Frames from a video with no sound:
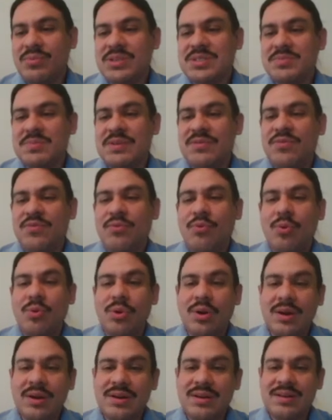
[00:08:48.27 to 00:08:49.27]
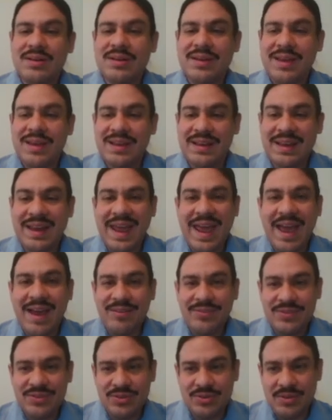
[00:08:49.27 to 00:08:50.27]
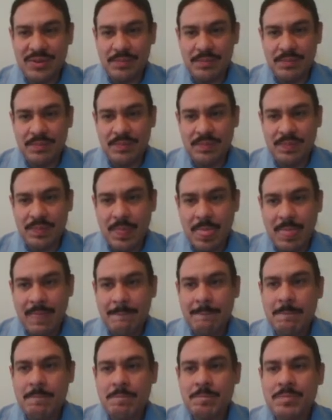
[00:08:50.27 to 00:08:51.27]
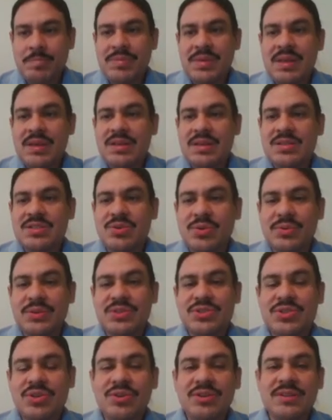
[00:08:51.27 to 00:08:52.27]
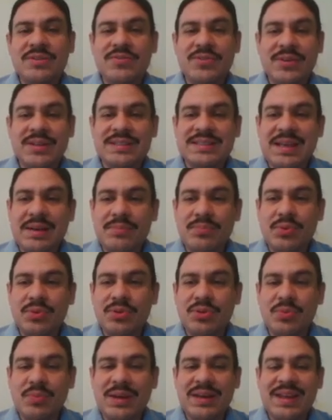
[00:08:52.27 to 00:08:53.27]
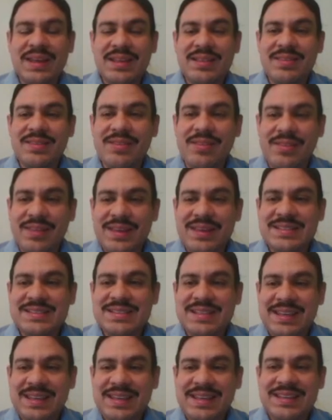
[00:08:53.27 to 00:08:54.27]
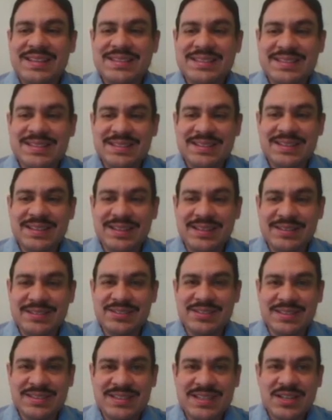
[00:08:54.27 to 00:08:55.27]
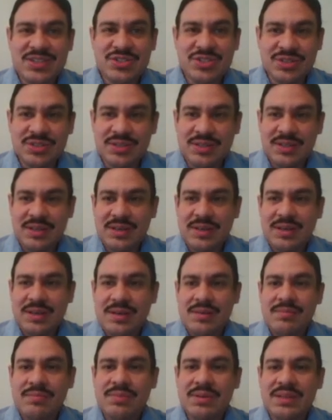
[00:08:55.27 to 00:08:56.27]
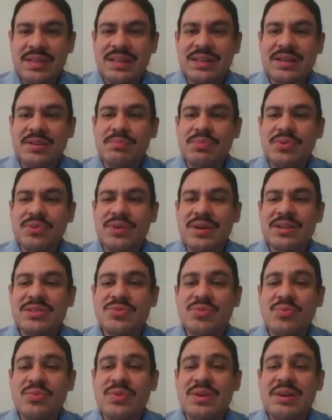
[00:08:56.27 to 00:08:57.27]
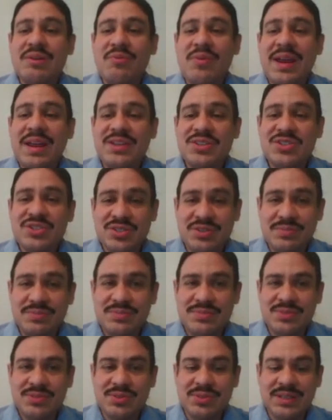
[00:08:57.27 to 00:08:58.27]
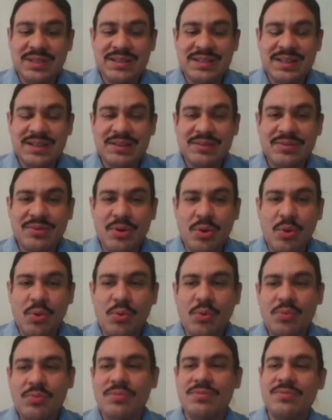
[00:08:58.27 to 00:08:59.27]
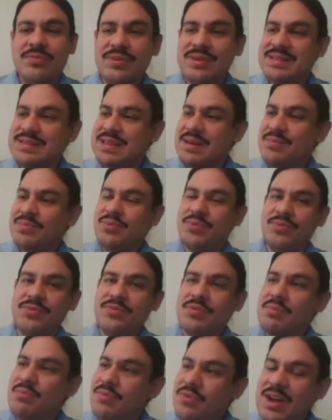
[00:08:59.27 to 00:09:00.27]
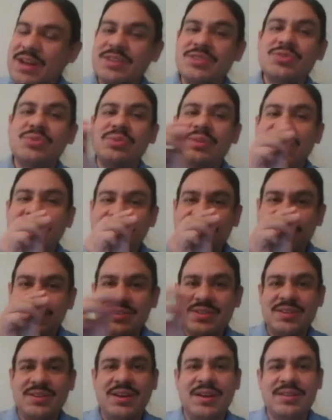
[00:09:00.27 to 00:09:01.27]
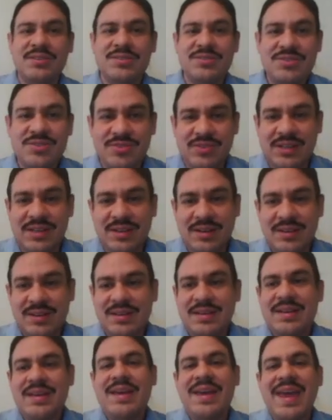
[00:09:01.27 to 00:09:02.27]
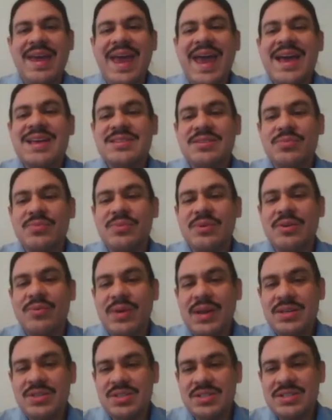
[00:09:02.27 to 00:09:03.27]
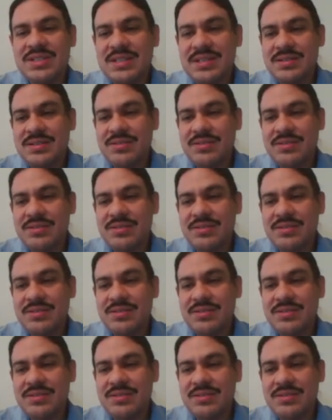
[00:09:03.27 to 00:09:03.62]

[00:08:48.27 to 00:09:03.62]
was before and after them. So internally, for example, you might hit these keys in succession, but then the computer has to rearrange them so that they go, for example, from right to left on the screen. As it rearranges it,